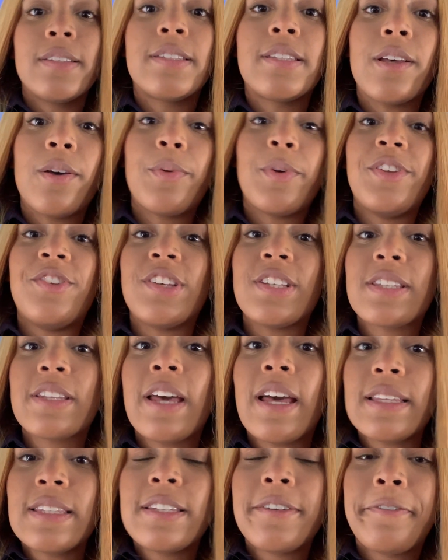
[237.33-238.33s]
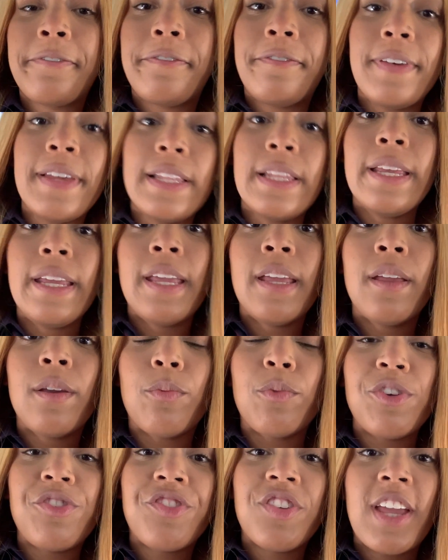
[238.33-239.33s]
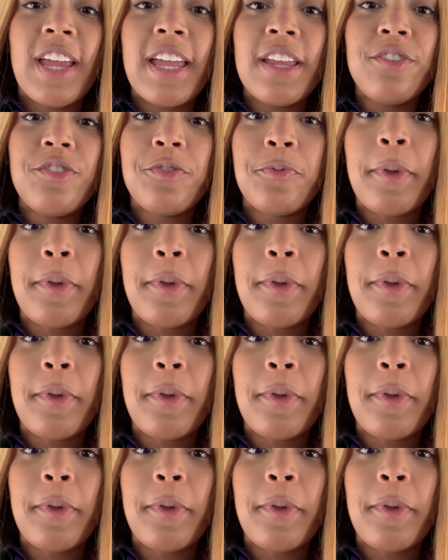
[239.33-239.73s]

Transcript: So we just got to Philly and we changed